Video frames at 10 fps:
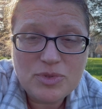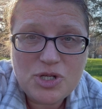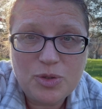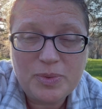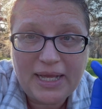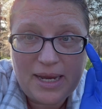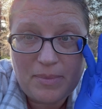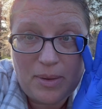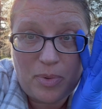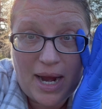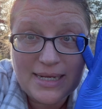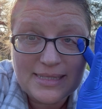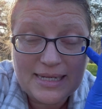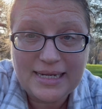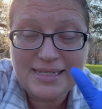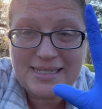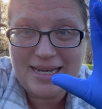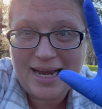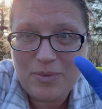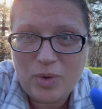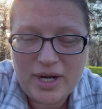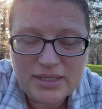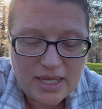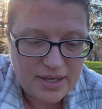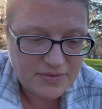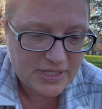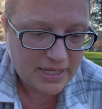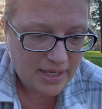to plant my brassicas, and I am wearing gloves.